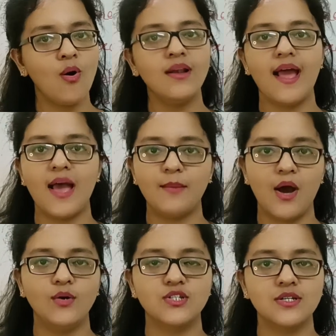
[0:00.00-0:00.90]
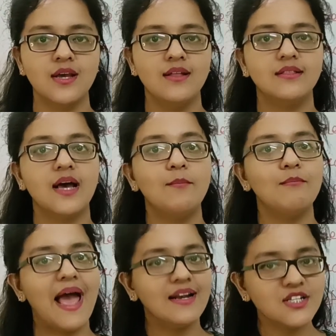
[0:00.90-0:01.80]
all about the
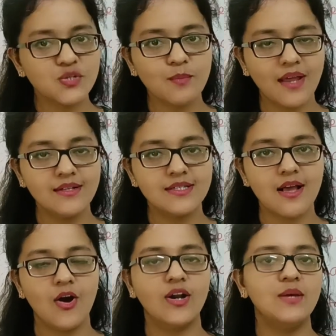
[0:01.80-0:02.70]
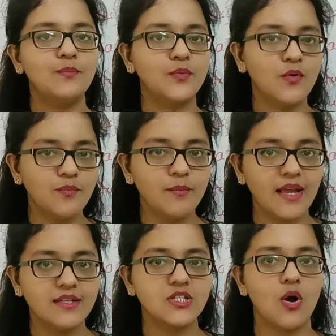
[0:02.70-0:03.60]
management or
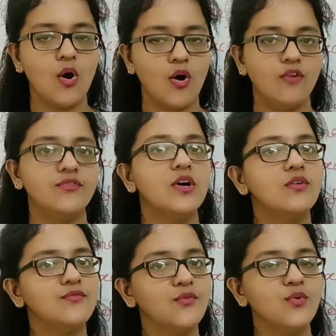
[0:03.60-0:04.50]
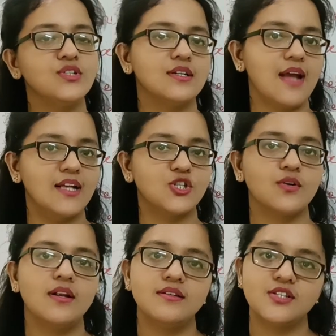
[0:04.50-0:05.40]
improvement of food
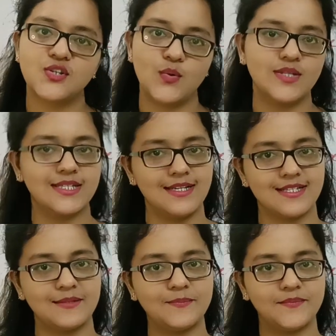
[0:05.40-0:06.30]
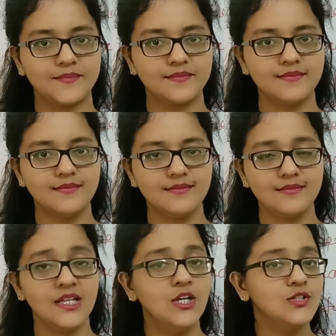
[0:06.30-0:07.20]
natural resources.
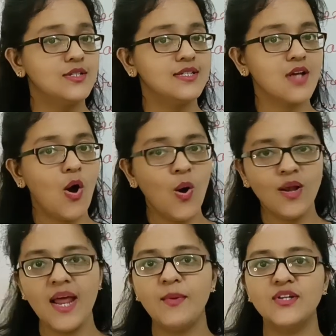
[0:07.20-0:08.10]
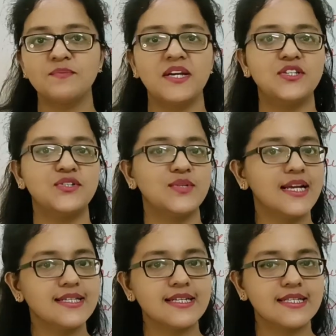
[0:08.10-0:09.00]
This is all about my
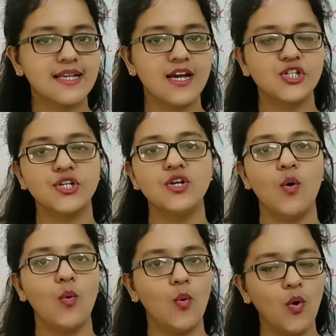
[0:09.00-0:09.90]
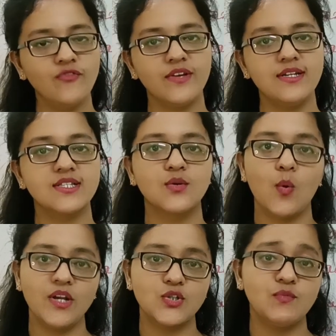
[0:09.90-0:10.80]
today's discussion. I hope it's
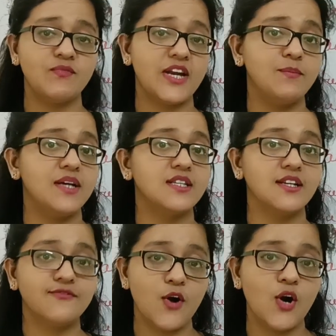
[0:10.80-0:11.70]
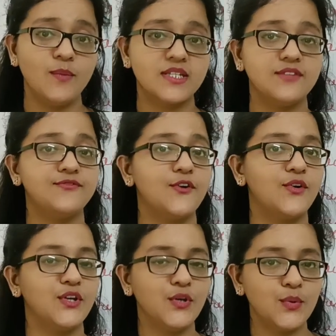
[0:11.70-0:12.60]
going to be very much informative
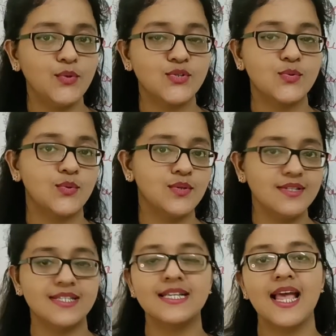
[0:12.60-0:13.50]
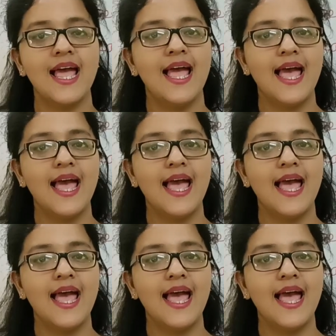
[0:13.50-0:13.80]
for you students.